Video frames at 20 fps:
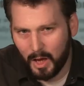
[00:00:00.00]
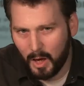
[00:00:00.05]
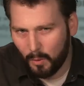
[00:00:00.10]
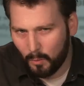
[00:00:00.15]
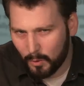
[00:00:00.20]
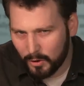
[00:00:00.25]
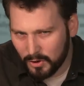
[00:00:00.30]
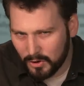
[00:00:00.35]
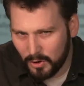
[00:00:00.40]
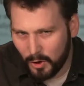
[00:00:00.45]

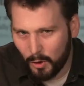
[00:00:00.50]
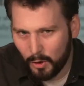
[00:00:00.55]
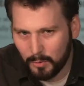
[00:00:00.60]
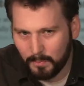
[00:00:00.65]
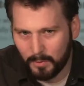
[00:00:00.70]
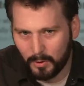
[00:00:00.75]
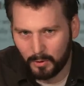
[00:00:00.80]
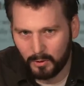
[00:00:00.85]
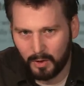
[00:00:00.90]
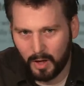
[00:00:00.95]
What is
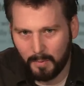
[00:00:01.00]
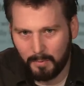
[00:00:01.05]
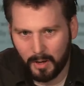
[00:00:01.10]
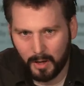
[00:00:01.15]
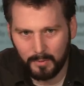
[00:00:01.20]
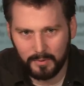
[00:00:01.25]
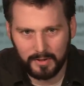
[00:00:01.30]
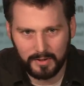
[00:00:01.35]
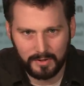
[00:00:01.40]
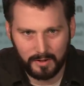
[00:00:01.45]
notable
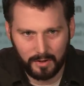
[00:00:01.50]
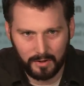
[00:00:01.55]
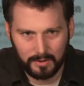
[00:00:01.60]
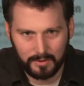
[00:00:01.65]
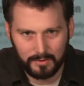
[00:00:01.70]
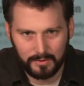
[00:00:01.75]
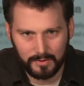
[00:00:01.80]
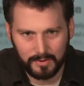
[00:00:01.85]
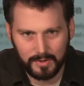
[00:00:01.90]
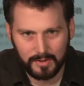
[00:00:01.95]
about these
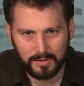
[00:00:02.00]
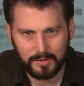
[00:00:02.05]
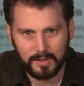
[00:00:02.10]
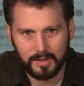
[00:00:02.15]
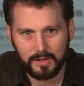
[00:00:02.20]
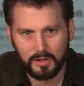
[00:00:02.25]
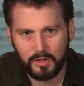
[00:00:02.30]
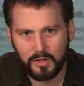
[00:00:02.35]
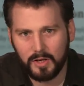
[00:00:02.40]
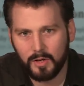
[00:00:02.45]
articles is the
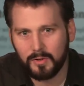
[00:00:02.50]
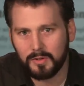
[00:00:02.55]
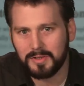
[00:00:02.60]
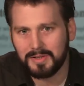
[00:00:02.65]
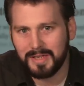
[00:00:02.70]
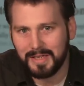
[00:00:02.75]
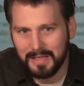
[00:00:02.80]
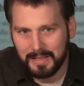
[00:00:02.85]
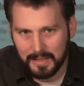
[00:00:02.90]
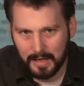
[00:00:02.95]
sheer
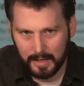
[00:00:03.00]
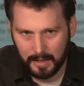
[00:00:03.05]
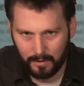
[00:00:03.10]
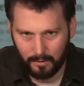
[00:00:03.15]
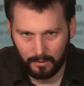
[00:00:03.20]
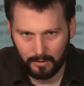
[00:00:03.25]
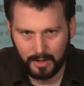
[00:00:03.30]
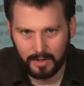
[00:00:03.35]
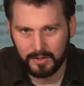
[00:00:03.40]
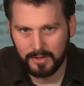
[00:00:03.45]

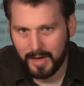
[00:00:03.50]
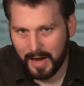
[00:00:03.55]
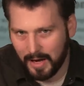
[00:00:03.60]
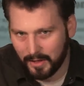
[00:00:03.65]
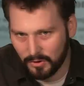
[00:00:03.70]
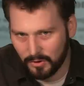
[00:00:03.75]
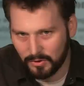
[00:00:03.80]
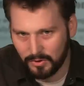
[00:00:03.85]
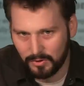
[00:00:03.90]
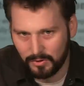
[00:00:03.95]
detail and
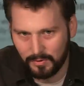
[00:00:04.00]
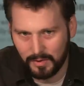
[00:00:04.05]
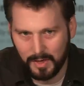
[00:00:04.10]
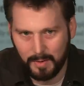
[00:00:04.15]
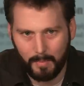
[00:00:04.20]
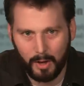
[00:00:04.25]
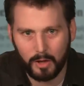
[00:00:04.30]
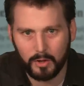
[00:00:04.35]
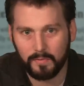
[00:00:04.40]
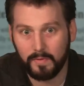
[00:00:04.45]
texture, the
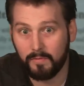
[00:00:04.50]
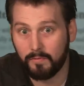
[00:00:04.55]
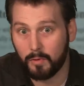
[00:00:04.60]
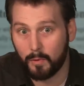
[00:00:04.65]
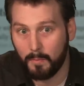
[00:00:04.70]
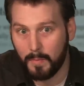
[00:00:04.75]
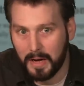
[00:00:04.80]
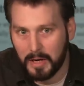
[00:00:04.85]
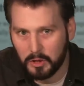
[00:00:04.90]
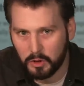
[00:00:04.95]
amount of
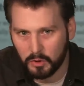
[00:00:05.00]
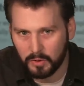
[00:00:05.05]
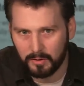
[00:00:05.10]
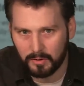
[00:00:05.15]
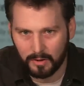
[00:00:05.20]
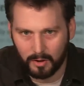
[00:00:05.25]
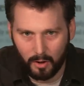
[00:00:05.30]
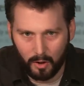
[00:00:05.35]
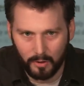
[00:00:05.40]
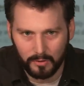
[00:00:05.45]
information and
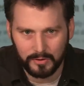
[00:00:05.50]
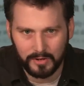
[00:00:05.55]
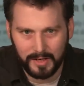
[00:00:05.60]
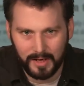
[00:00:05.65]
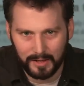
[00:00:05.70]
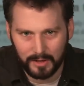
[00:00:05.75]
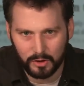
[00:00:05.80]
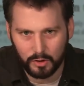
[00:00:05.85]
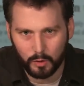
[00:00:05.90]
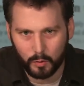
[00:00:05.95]

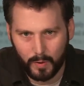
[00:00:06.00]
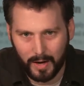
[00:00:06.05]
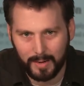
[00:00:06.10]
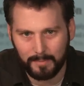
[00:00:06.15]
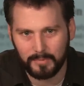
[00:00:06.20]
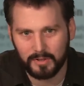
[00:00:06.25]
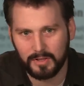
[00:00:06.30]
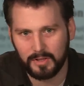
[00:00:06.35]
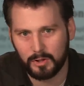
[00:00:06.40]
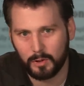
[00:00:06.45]
context
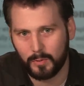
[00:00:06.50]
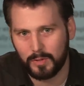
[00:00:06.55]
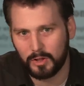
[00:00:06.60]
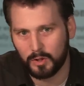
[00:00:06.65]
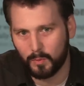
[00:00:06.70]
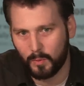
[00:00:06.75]
crammed into each